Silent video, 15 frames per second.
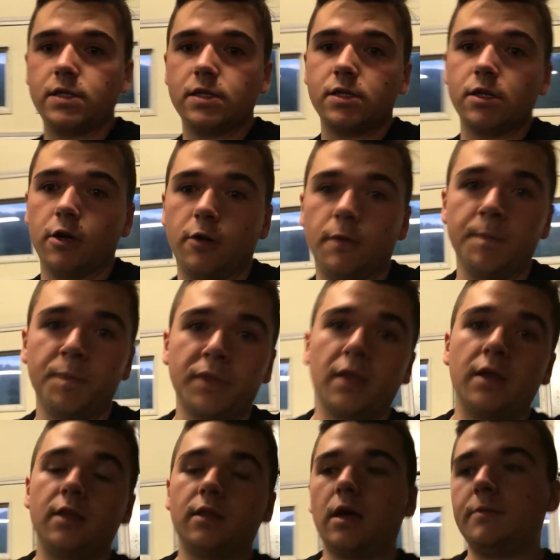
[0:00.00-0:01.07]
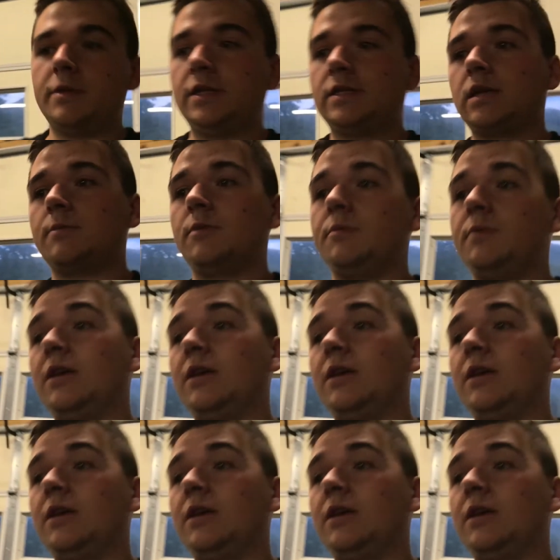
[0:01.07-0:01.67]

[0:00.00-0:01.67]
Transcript: So that means I'm going to be